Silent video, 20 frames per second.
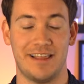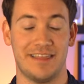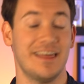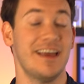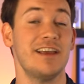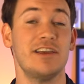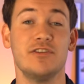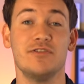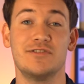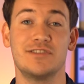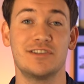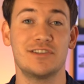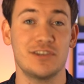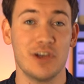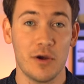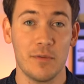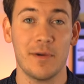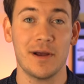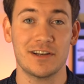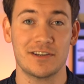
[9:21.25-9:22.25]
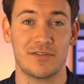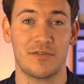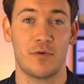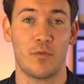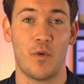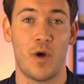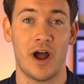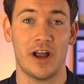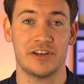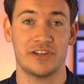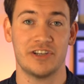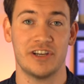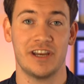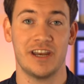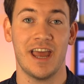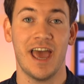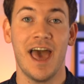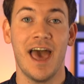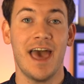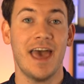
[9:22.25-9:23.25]
Thank you so much for
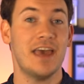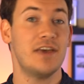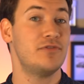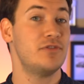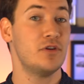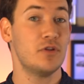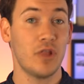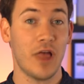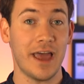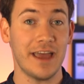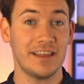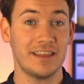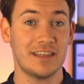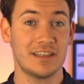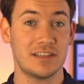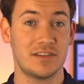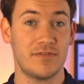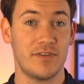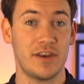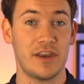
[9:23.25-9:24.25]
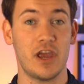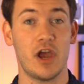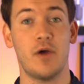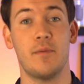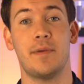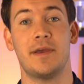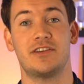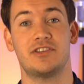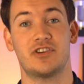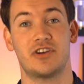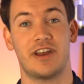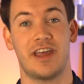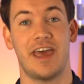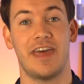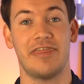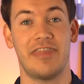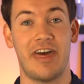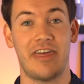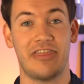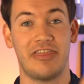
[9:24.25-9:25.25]
watching. If you like this video, make sure to
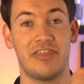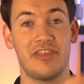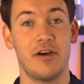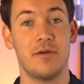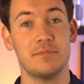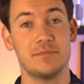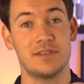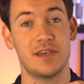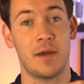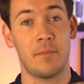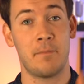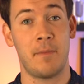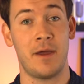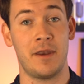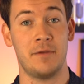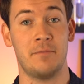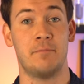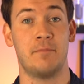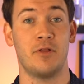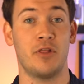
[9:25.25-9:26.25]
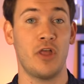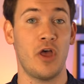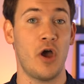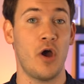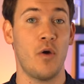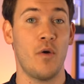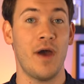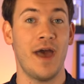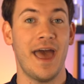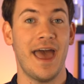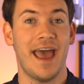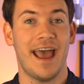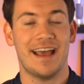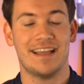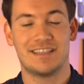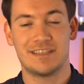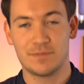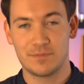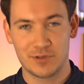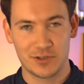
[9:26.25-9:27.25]
hit that thumbs up button below
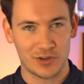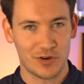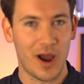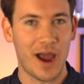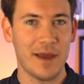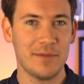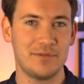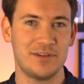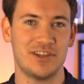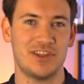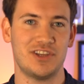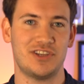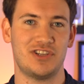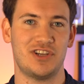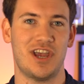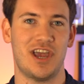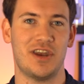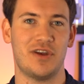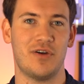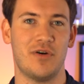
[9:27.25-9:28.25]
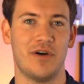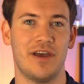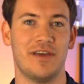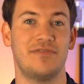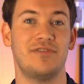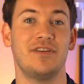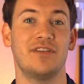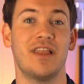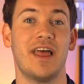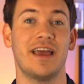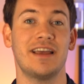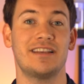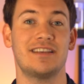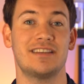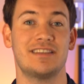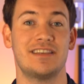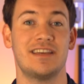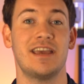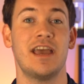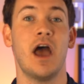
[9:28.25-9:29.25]
and subscribe to the channel if you'd like
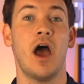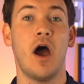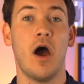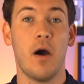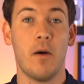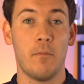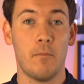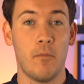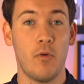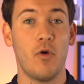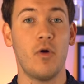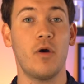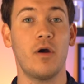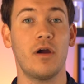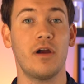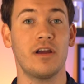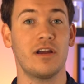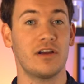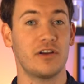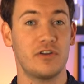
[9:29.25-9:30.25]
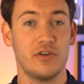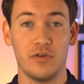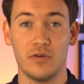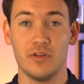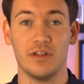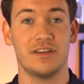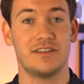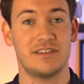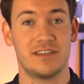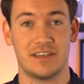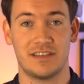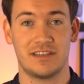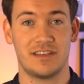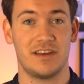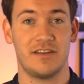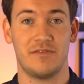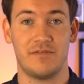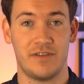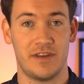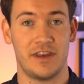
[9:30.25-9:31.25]
to see more Google
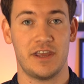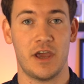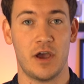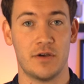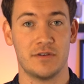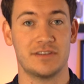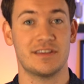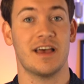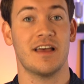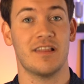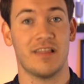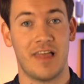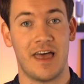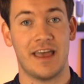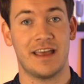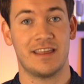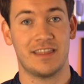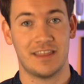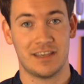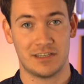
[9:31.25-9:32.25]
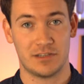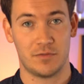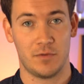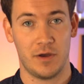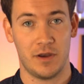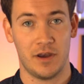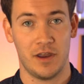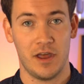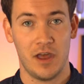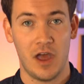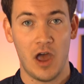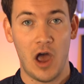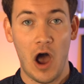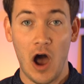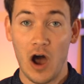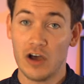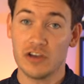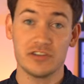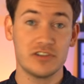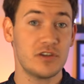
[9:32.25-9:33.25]
Assistant videos like this one.
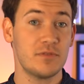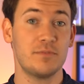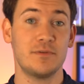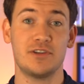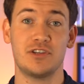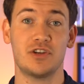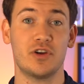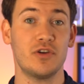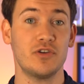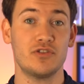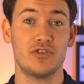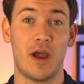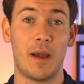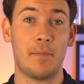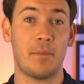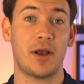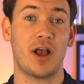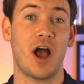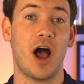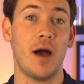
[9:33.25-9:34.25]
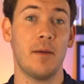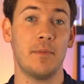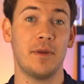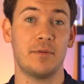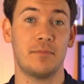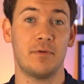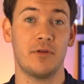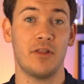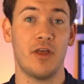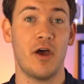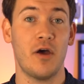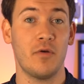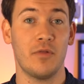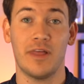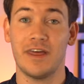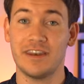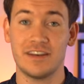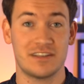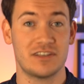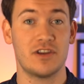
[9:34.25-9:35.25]
Also, be sure and drop a comment below.
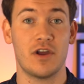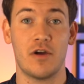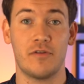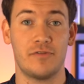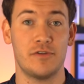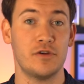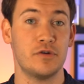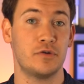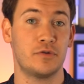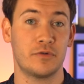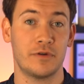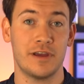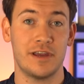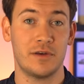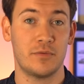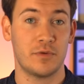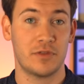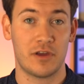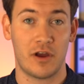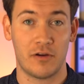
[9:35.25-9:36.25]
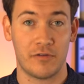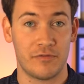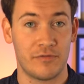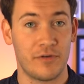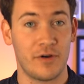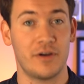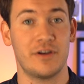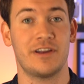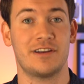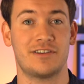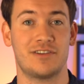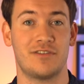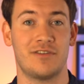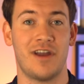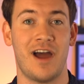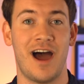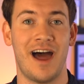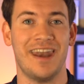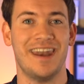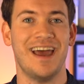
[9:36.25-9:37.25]
Let us know if you agreed with our verdict or
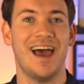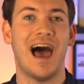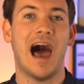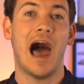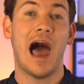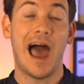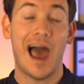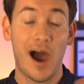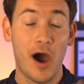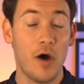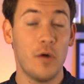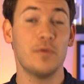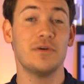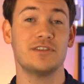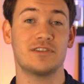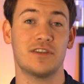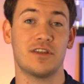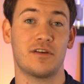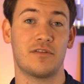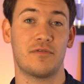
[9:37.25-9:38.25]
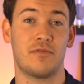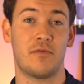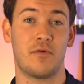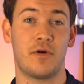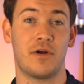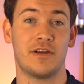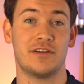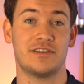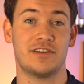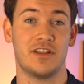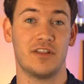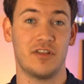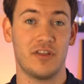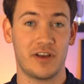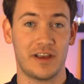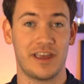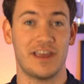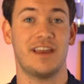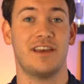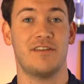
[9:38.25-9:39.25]
not. I always look forward to
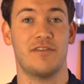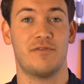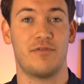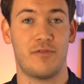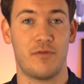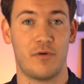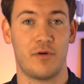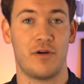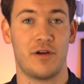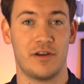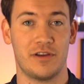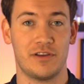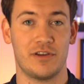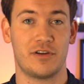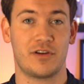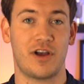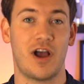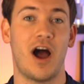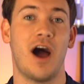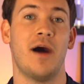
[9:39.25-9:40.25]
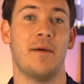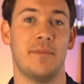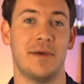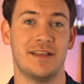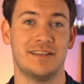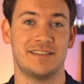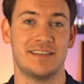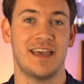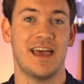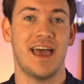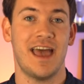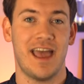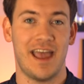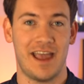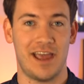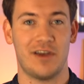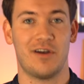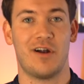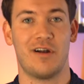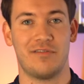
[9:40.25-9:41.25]
looking for your comments
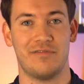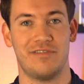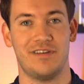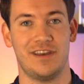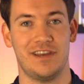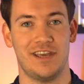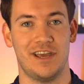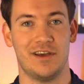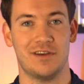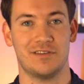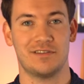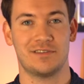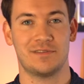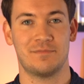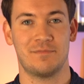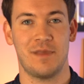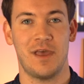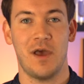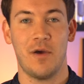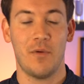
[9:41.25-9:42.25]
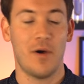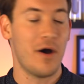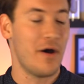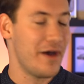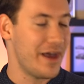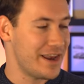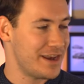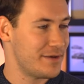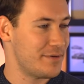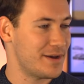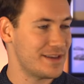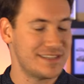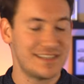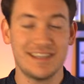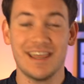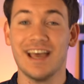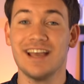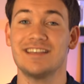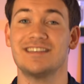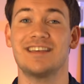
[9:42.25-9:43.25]
in our videos. Well,
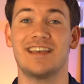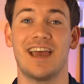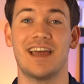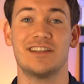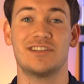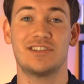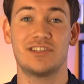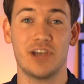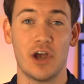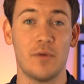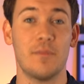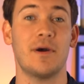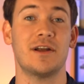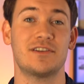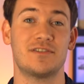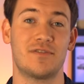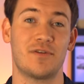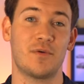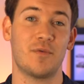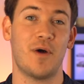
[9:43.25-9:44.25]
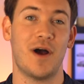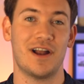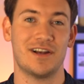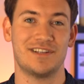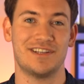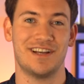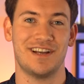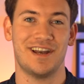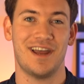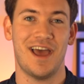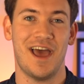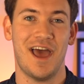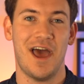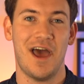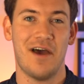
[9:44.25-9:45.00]
anyways, thanks again so much for watching.